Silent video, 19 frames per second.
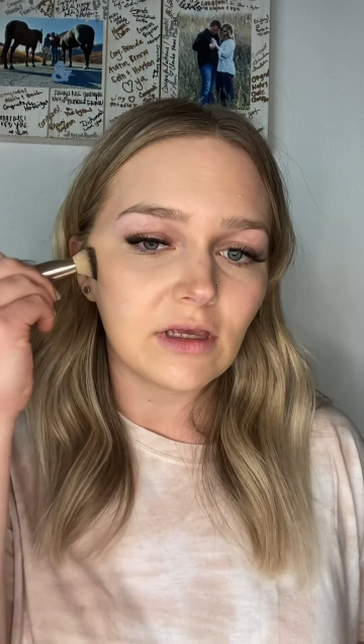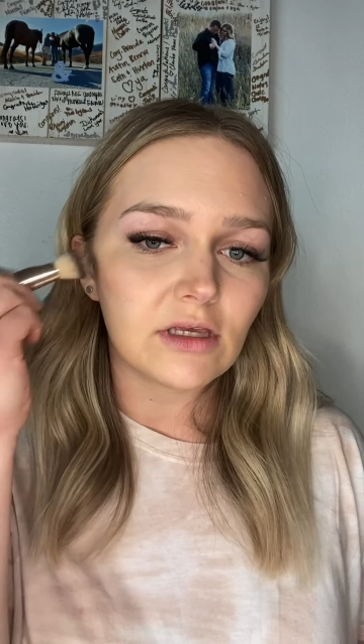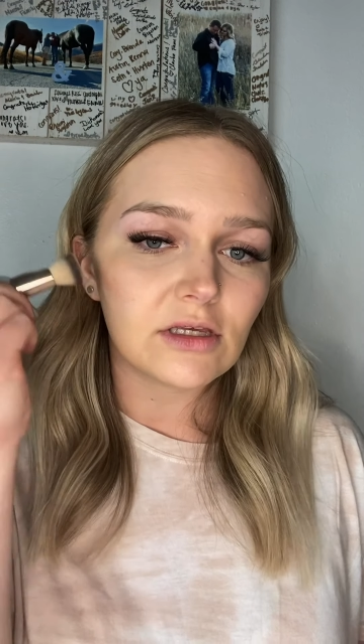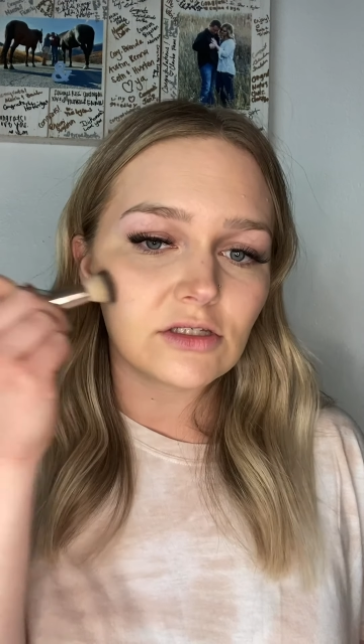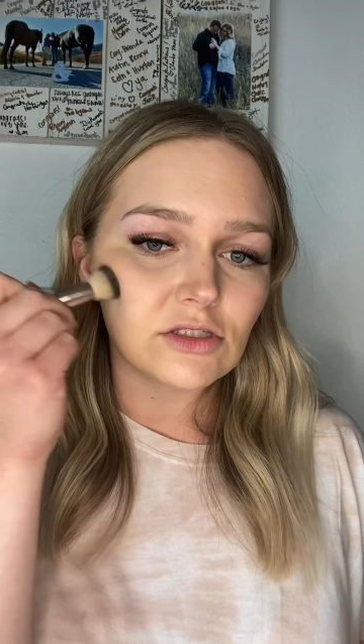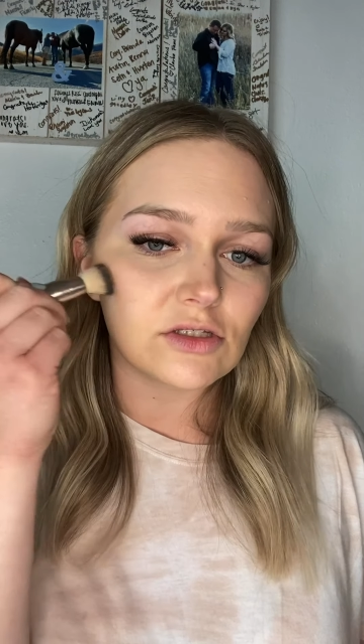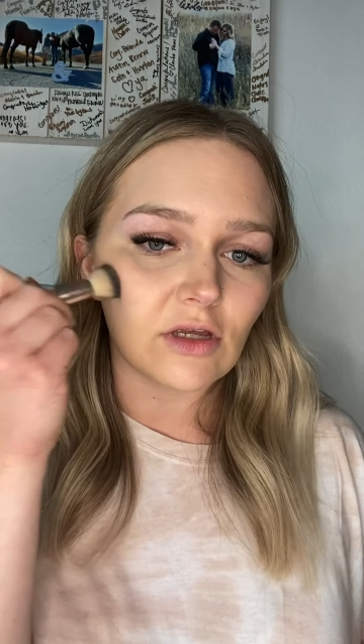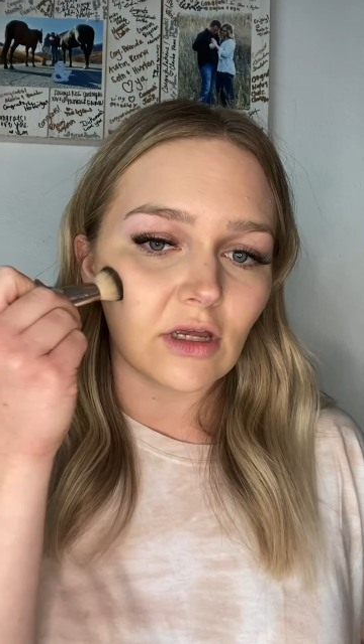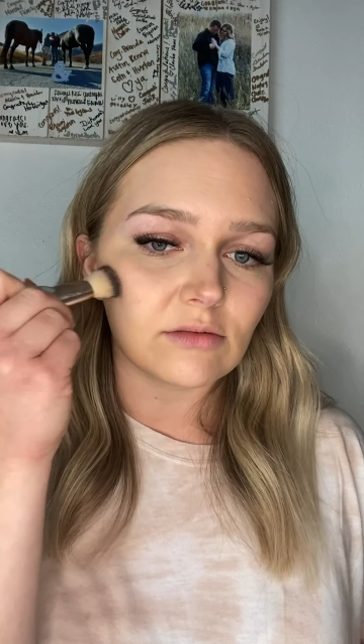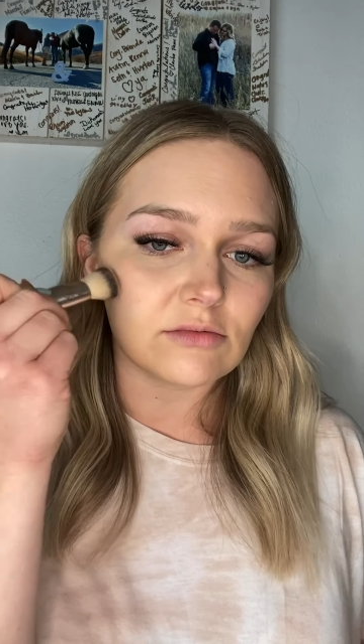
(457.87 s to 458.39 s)

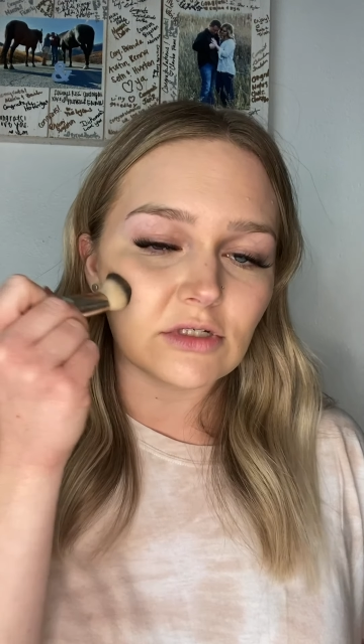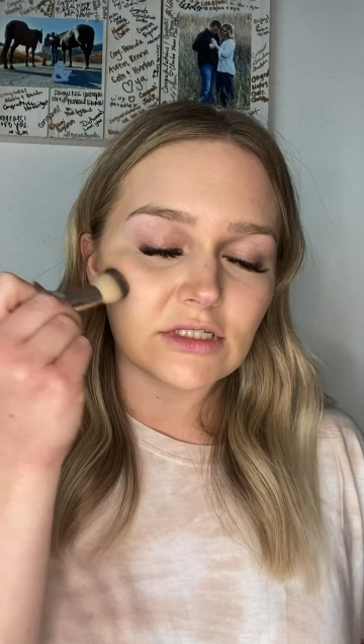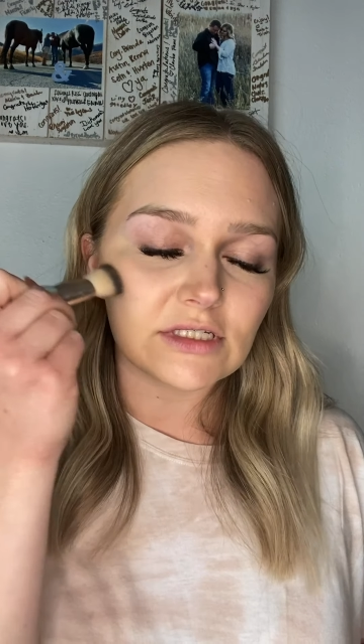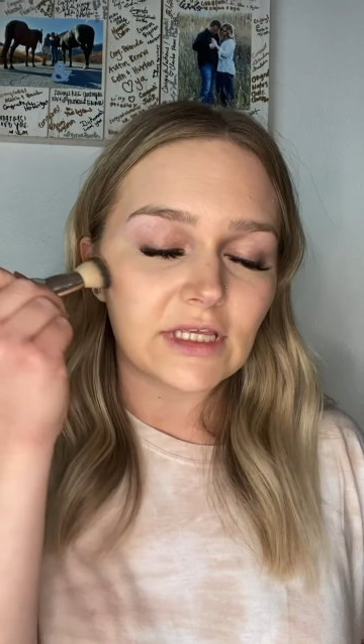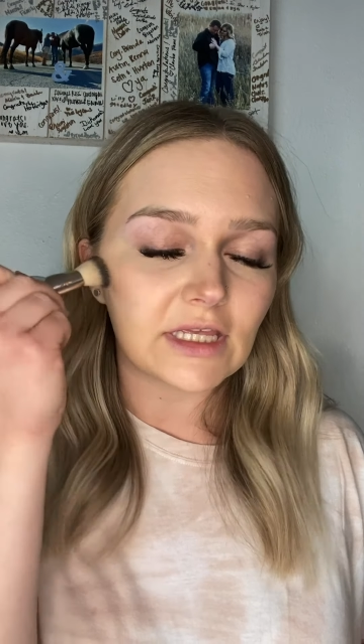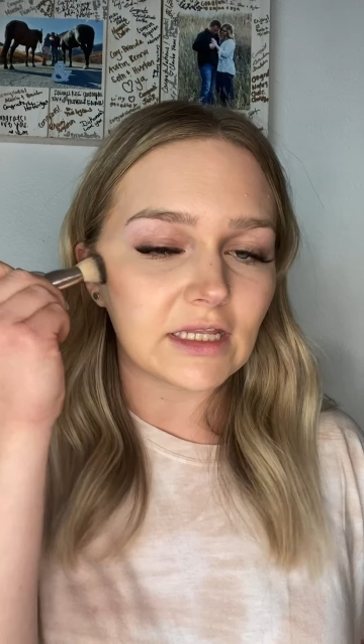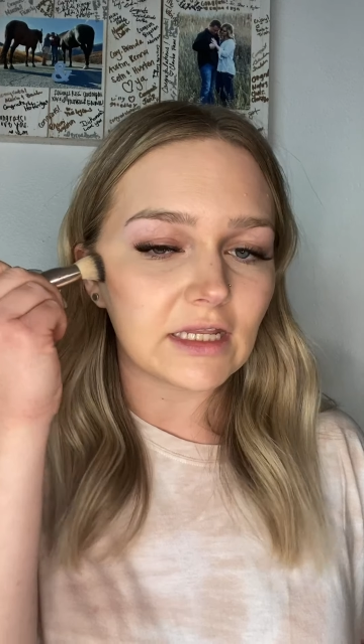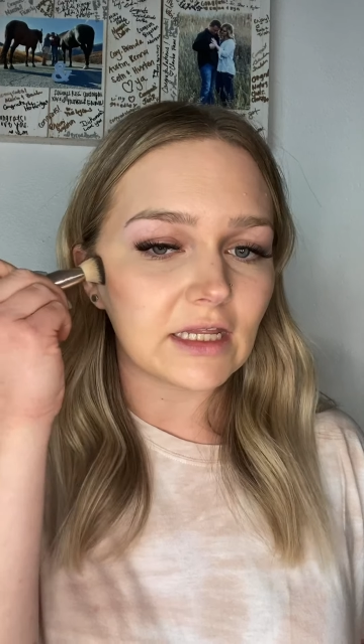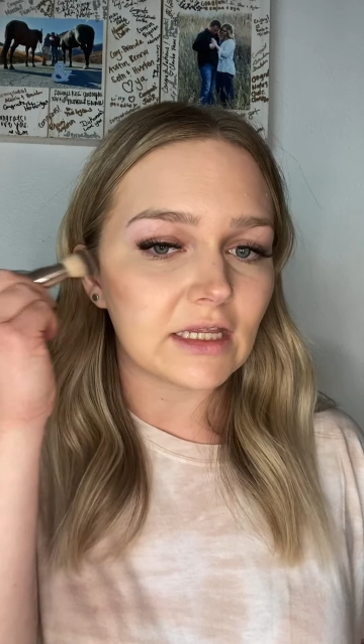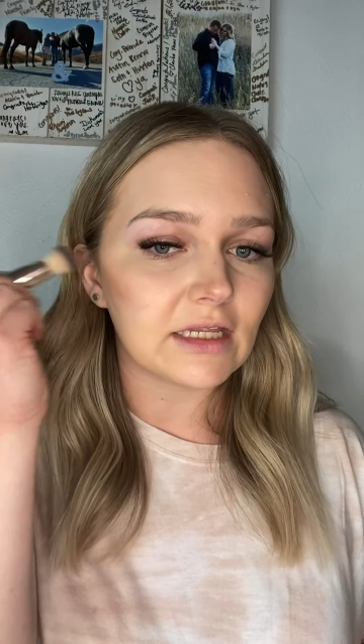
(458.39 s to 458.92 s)
So I'm just
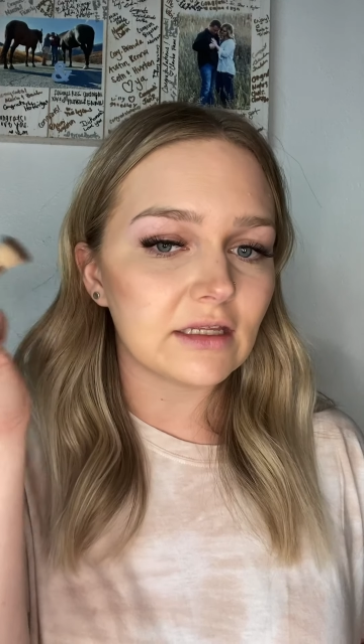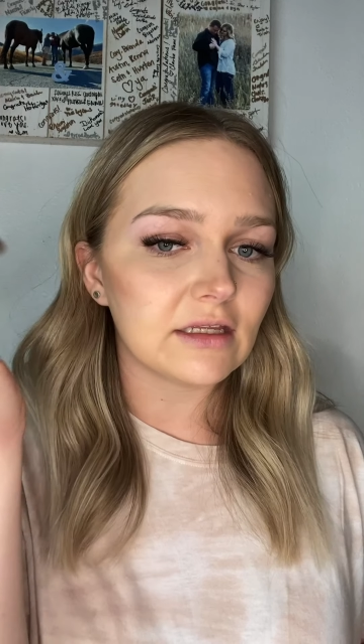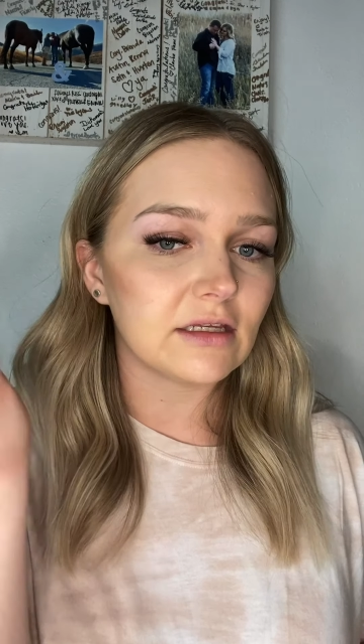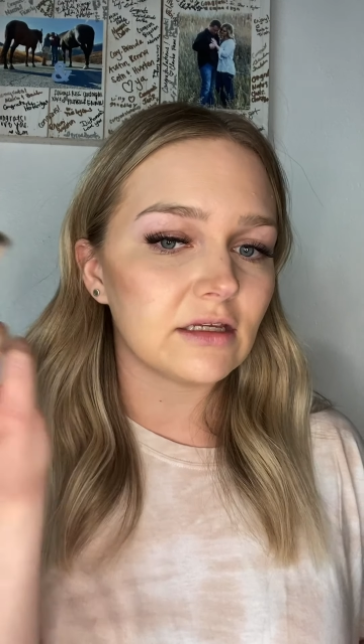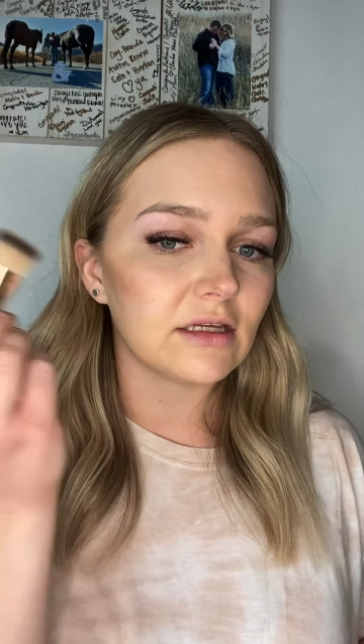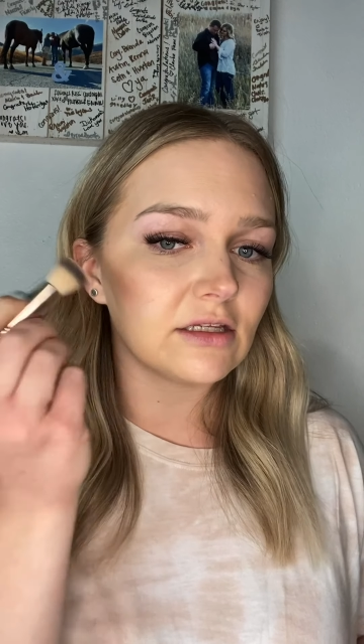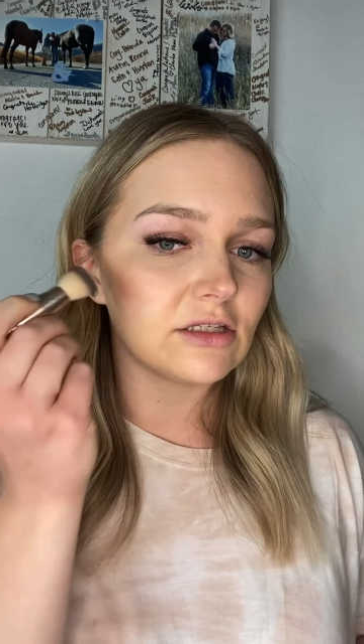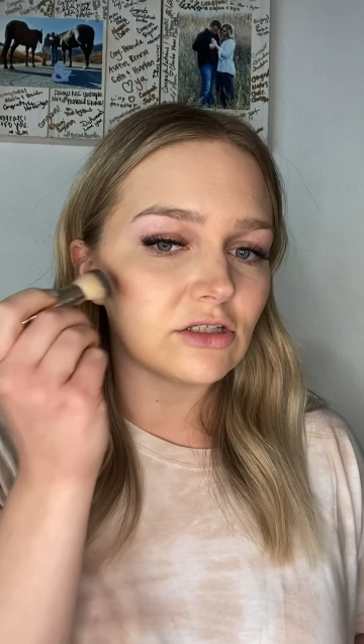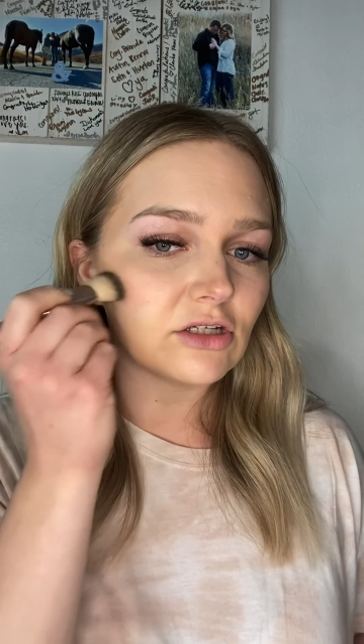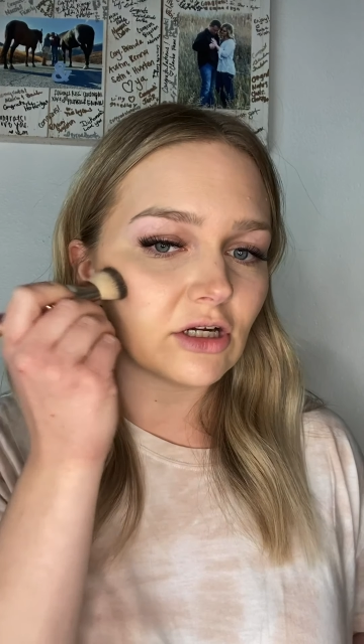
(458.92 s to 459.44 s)
gonna
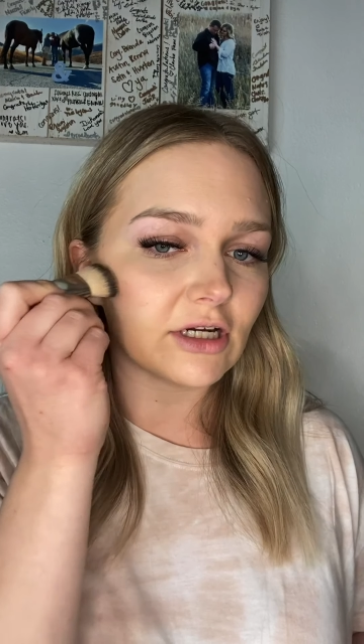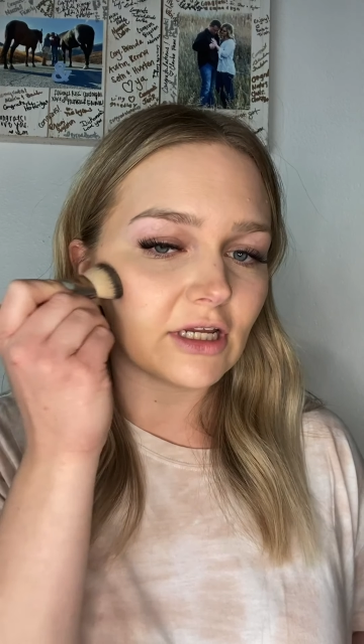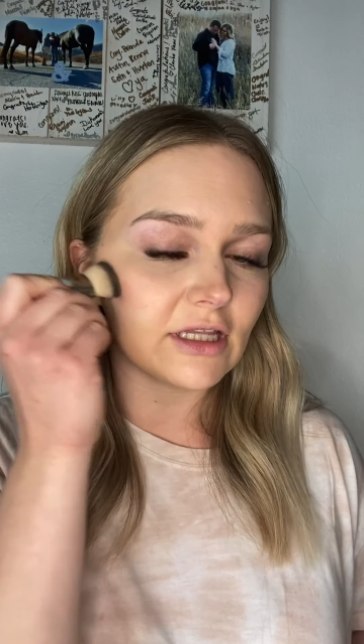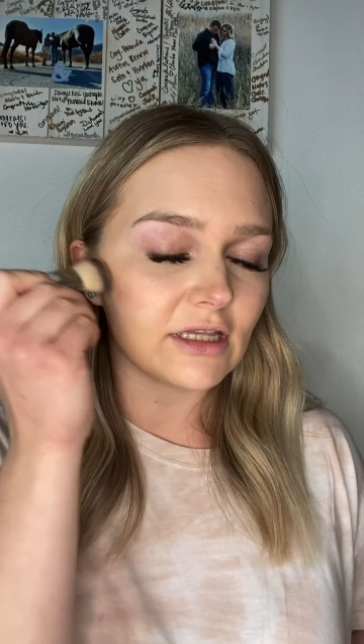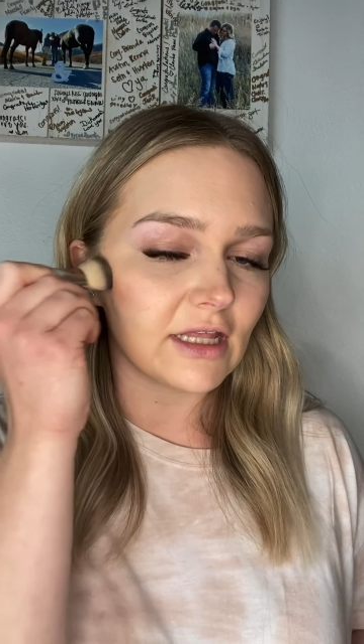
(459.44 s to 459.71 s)
darken